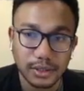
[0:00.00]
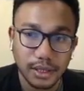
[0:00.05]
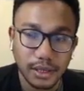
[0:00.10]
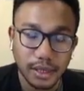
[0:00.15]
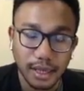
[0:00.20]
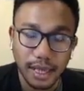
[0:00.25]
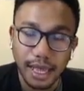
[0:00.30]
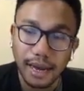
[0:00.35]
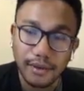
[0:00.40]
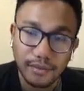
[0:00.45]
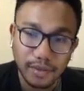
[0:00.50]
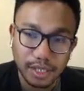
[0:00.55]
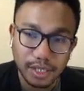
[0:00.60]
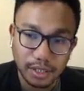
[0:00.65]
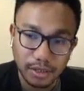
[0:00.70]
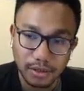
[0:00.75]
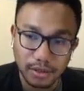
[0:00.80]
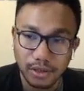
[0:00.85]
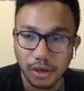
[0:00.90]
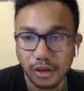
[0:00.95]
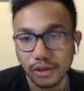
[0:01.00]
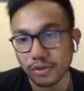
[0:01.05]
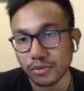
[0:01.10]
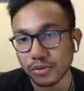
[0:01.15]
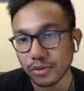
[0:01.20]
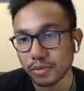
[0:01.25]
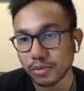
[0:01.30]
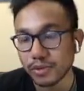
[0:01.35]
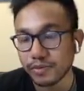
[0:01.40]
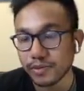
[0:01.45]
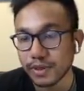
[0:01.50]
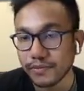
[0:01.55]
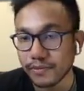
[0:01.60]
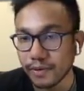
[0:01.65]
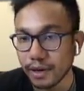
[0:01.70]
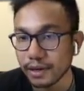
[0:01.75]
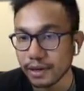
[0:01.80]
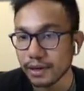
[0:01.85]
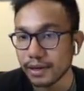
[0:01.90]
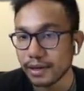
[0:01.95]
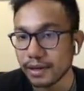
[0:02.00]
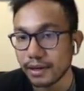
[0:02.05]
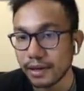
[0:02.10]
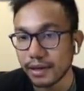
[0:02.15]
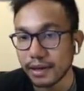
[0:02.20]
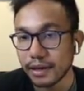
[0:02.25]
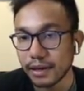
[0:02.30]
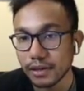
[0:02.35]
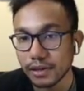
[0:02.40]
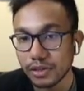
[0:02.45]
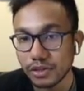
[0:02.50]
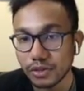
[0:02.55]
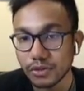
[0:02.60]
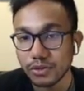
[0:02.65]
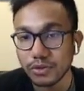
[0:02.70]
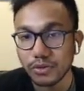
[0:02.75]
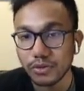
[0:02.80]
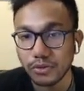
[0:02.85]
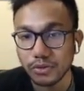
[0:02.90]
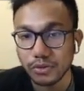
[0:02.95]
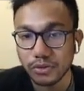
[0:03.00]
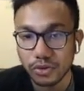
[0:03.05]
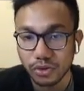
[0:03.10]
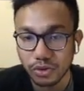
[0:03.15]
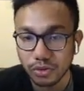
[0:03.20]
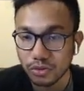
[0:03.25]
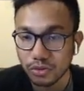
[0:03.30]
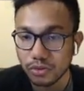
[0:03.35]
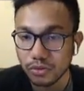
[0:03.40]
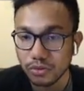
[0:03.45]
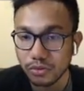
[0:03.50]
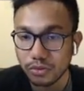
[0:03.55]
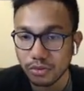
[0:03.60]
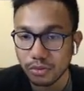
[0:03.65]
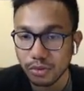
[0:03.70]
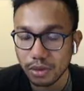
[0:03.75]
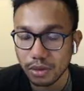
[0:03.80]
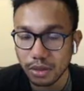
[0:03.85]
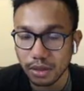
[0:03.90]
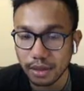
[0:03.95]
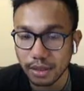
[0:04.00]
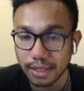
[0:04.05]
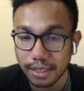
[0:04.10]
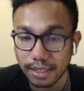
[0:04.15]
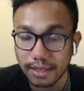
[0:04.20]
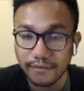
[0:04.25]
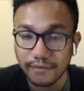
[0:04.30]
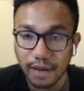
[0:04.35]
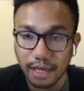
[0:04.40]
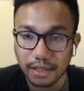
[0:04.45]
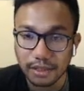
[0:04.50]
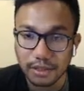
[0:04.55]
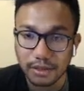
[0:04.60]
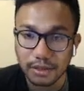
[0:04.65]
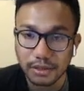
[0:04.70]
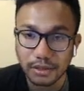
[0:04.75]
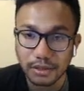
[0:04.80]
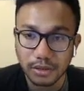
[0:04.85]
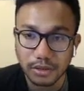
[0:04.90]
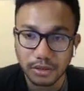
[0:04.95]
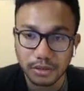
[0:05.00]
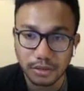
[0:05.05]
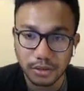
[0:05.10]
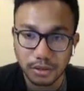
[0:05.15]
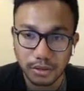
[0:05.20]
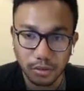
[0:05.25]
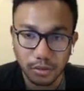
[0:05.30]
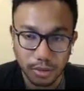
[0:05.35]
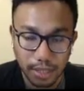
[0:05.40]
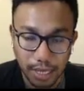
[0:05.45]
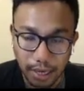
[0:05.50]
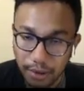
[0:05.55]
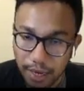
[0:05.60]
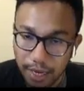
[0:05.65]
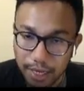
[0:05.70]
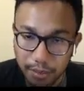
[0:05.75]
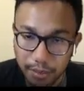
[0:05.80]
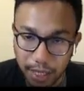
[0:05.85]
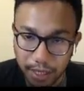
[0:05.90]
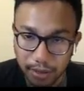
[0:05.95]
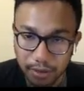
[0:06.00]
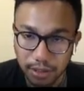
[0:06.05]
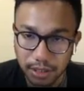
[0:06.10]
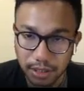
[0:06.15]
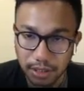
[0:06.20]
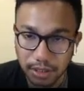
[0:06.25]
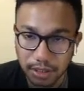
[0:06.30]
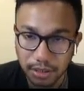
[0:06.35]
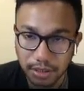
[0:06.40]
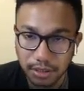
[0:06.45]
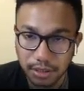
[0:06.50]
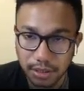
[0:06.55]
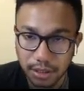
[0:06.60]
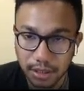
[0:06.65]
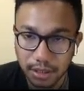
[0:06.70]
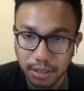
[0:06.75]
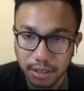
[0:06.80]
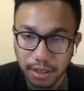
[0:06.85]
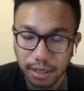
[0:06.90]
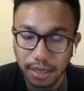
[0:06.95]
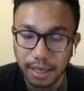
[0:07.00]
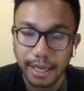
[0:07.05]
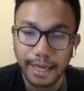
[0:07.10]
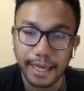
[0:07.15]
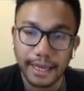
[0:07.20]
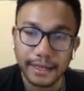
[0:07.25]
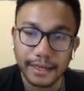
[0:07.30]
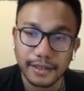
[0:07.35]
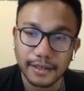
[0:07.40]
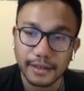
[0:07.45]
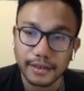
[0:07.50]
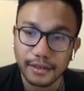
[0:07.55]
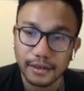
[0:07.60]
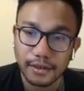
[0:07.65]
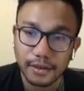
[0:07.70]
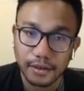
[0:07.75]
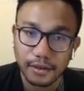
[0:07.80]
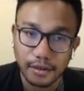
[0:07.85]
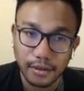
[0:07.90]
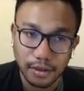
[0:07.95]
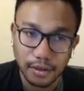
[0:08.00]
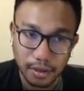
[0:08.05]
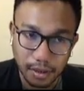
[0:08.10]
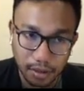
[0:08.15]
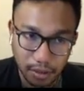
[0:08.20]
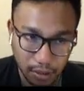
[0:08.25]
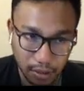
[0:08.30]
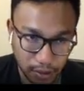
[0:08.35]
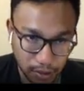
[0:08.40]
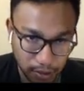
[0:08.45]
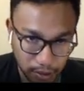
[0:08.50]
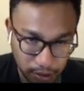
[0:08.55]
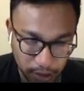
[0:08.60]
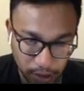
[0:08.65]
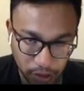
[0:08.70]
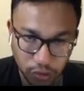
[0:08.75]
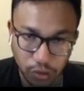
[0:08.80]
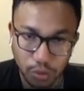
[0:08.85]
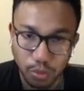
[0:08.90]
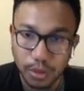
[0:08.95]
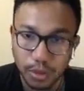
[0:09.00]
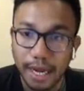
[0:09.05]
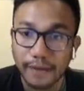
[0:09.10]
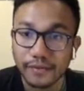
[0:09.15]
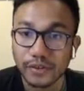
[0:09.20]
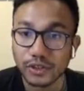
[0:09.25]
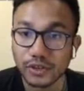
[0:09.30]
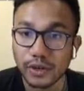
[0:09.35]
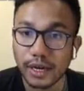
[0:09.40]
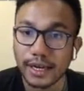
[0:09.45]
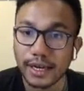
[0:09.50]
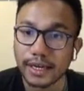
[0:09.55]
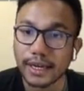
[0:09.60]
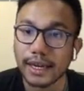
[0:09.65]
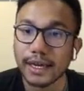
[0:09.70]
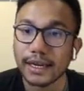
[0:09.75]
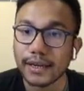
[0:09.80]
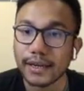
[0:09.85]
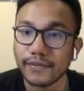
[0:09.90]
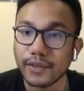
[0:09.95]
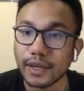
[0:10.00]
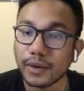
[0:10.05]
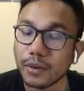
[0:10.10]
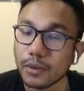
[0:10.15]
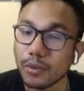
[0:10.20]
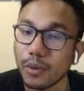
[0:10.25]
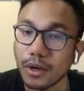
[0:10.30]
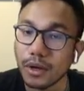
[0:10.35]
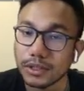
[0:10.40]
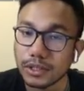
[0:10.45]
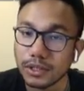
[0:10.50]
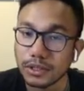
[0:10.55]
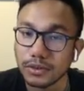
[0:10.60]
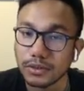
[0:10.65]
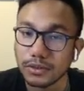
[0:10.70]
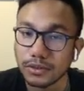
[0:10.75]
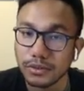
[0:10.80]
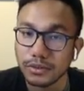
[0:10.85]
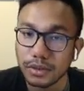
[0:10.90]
Every single dollar will be refunded to the investors without any penalty, and this group would have to try again if they want to